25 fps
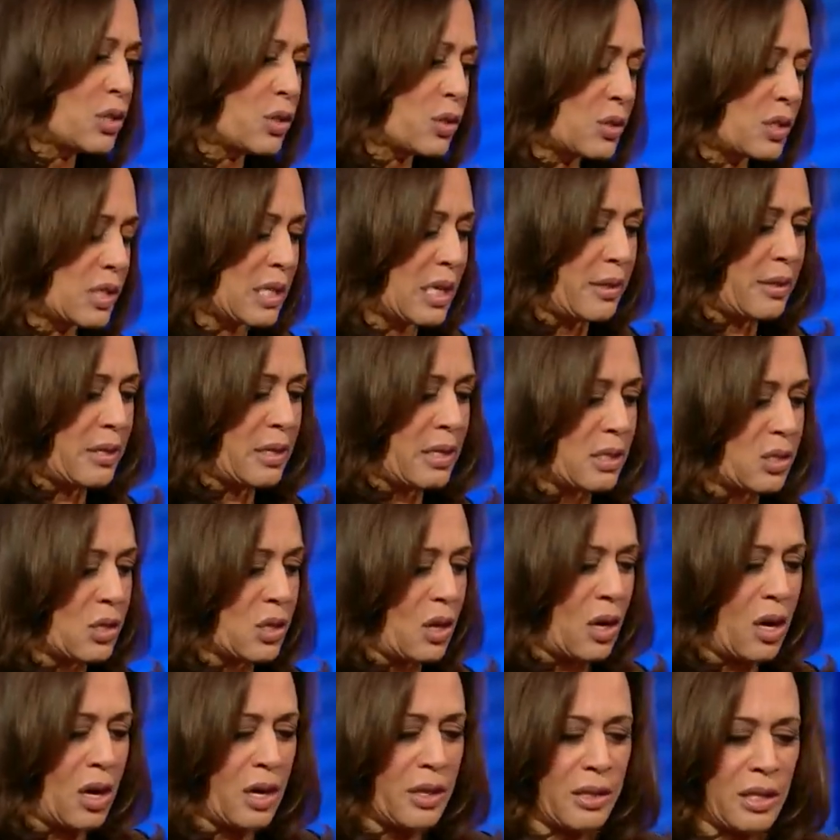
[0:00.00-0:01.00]
also say
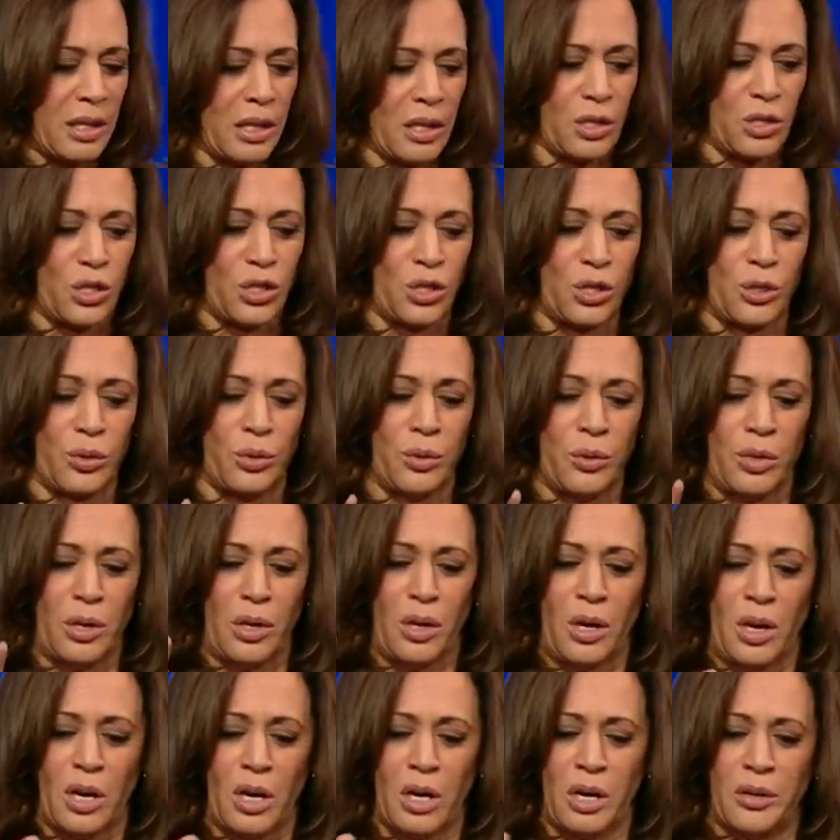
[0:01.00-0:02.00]
this. On the issue
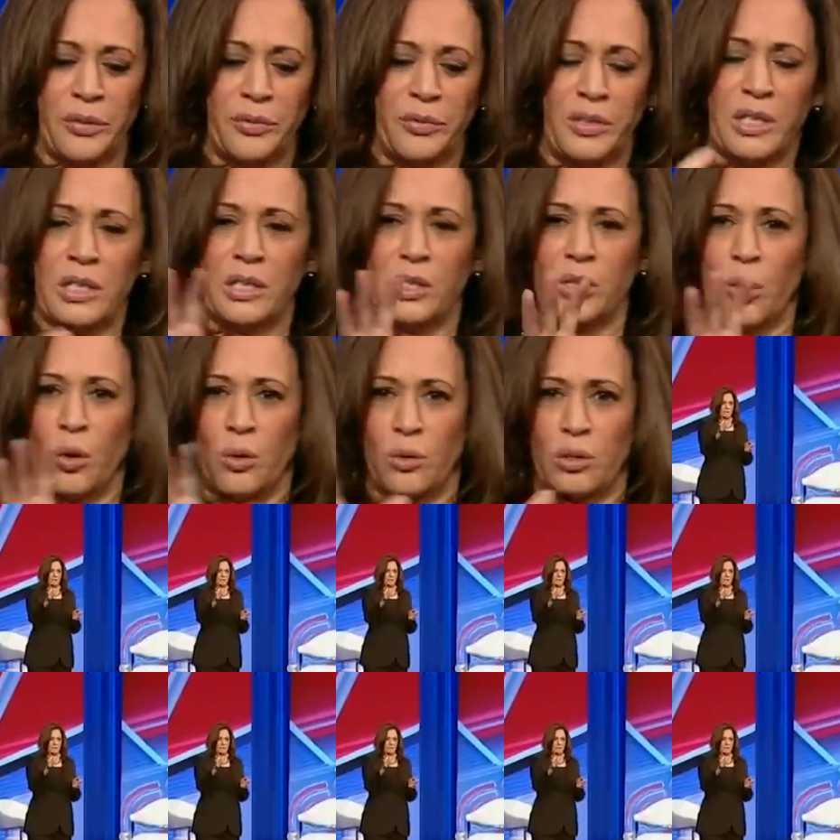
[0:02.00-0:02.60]
of this